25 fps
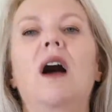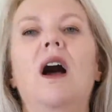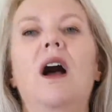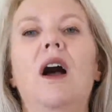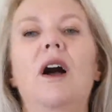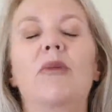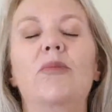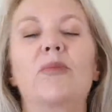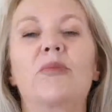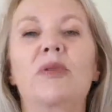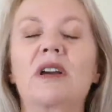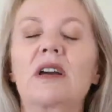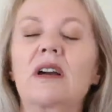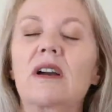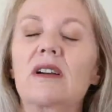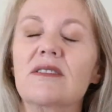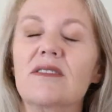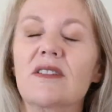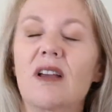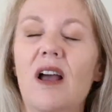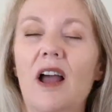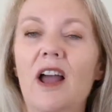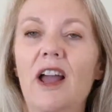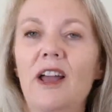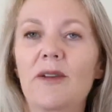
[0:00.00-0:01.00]
Because
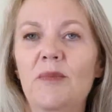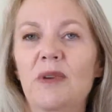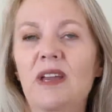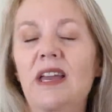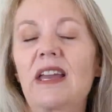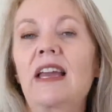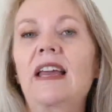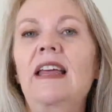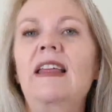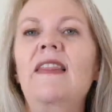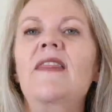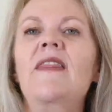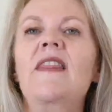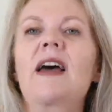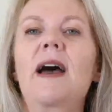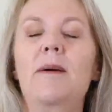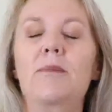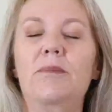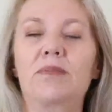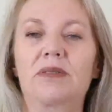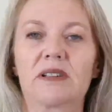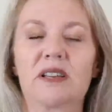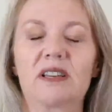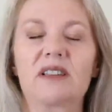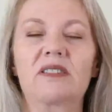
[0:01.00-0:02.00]
I'm in that
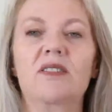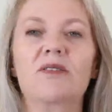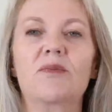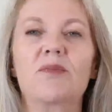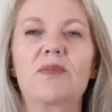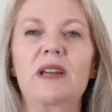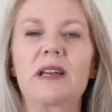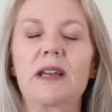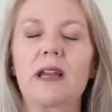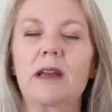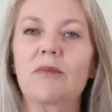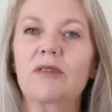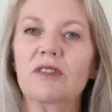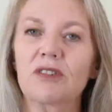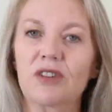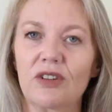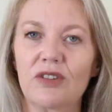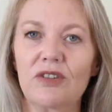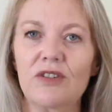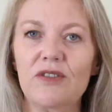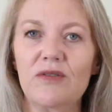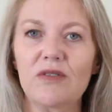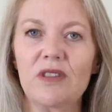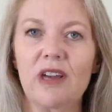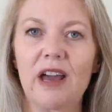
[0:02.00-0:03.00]
place of being able to
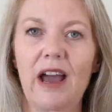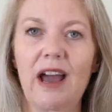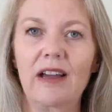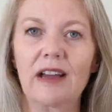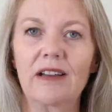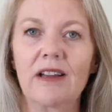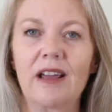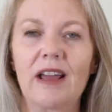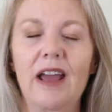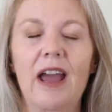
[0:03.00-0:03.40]
do that.